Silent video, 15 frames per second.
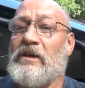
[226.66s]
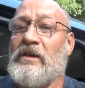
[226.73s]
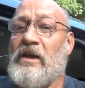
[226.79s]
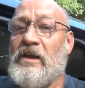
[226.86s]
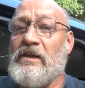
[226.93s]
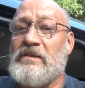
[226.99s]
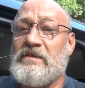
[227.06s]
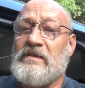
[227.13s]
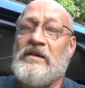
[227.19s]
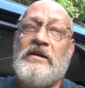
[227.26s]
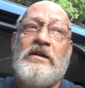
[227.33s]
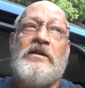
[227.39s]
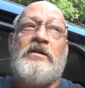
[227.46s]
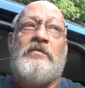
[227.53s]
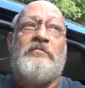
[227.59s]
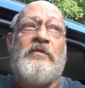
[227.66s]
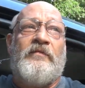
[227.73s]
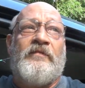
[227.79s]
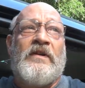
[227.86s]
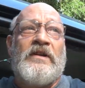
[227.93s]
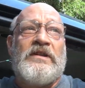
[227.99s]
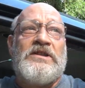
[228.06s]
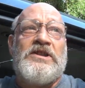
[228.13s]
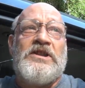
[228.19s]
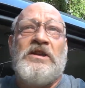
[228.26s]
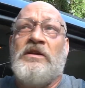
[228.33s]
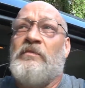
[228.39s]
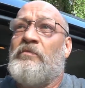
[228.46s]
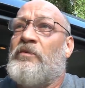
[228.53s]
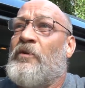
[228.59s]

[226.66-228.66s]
nice, but very cheap.